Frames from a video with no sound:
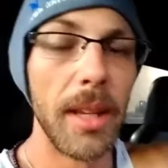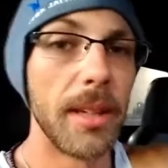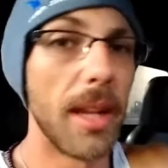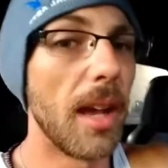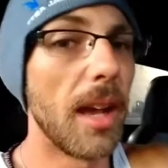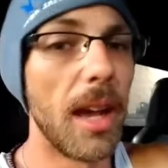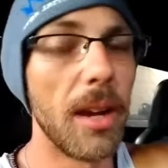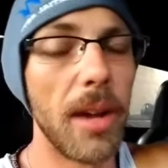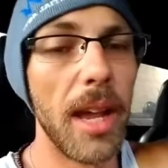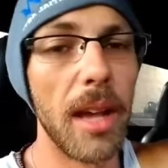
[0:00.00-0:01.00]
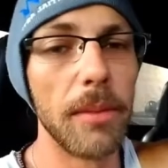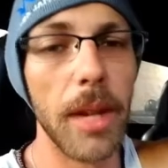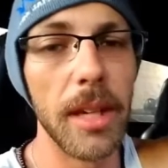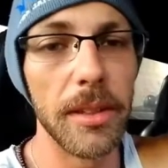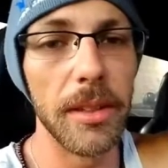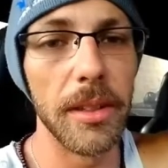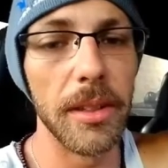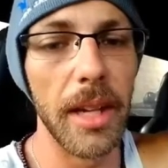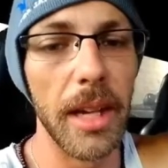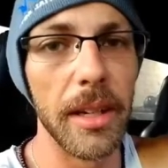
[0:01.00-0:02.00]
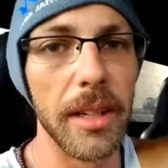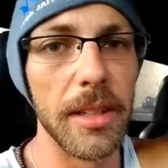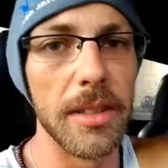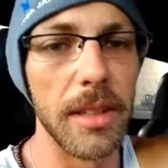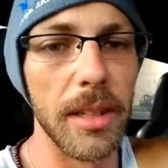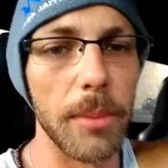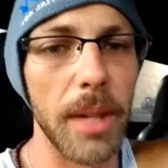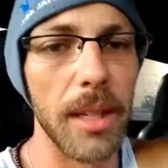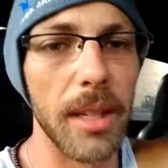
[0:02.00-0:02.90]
Now, I don't have regular air conditioning, right?